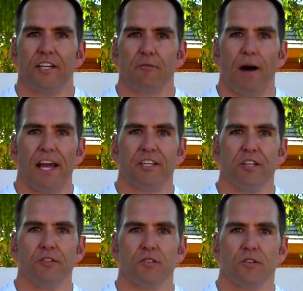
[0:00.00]
in your bike
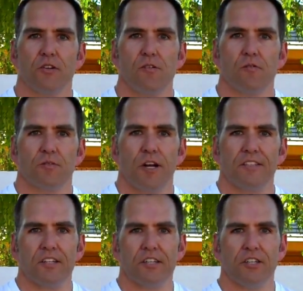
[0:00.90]
shoes through
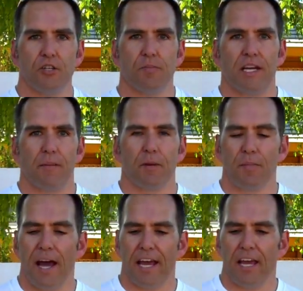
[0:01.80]
transition as you pick up your
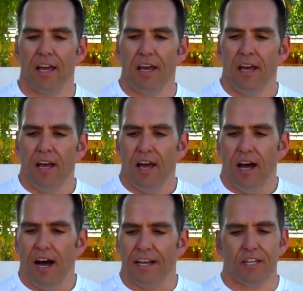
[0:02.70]
bike.
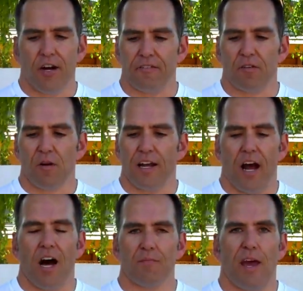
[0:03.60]
You don't have to run
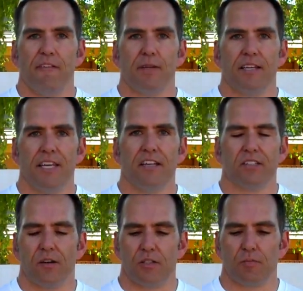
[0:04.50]
on pavement in these,
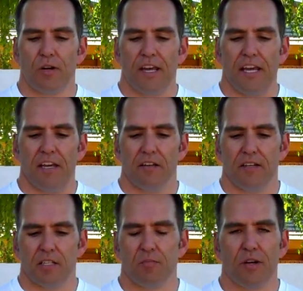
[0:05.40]
so it's pretty
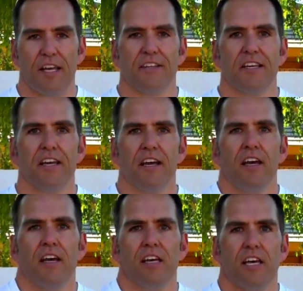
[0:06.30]
easy.
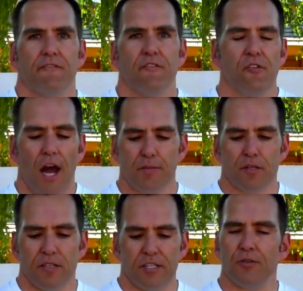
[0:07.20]
If you
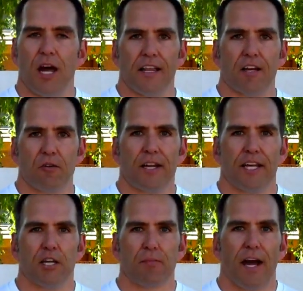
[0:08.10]
absolutely do not like
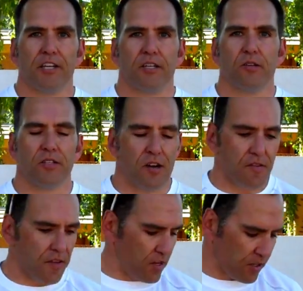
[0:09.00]
running in your bike shoes, the other
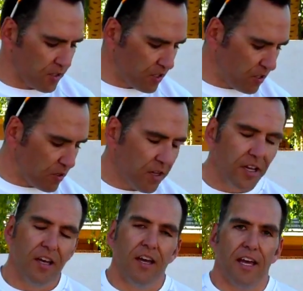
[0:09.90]
thing you can do
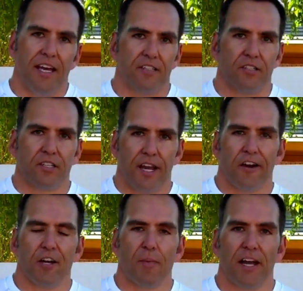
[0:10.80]
is just
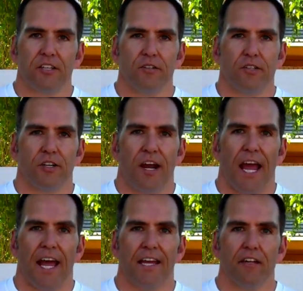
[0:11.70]
carry your bike shoes in your
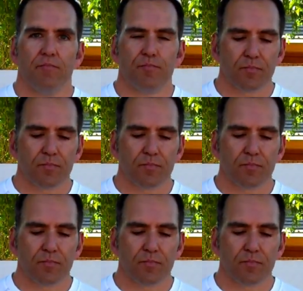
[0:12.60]
hand.